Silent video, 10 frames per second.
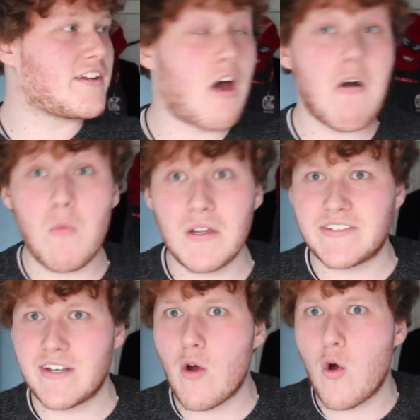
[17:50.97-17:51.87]
Goro
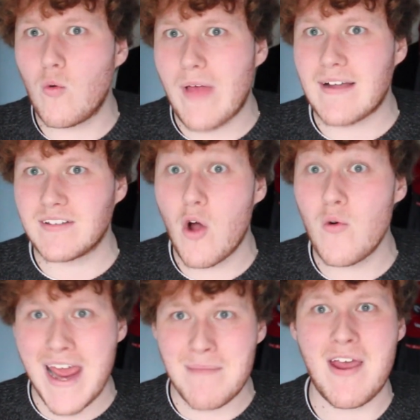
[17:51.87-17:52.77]
wants to know who that
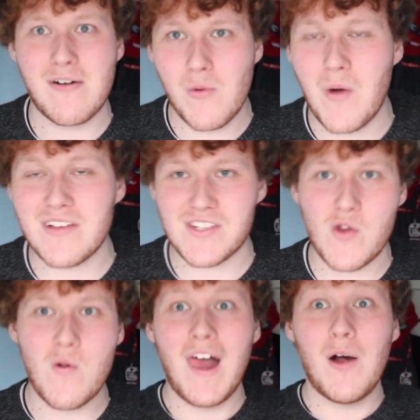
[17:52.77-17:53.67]
no-name hero was,
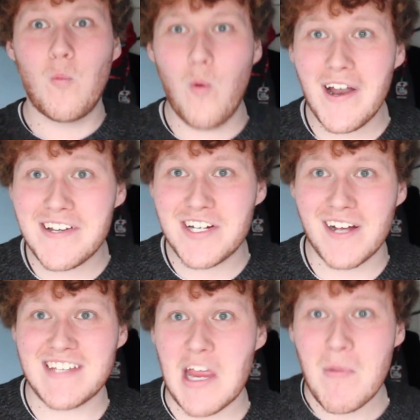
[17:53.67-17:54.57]
who
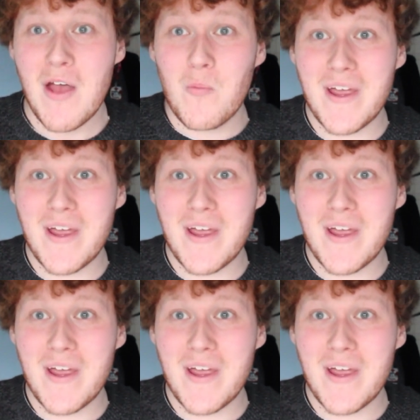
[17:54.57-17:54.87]
one-shot him.